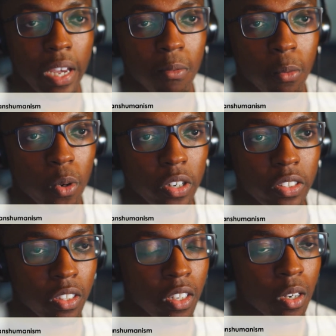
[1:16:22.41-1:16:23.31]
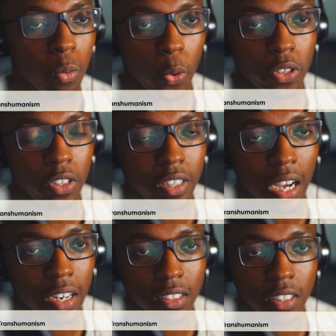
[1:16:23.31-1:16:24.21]
Wars are not necessarily even
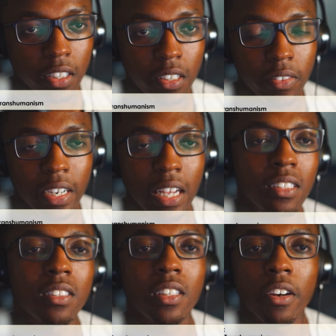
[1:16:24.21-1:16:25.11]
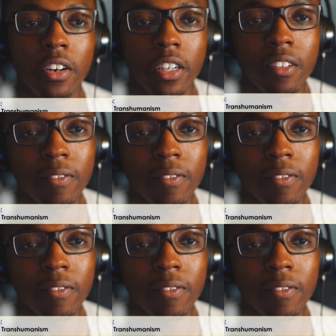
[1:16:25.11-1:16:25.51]
necessary in the first place,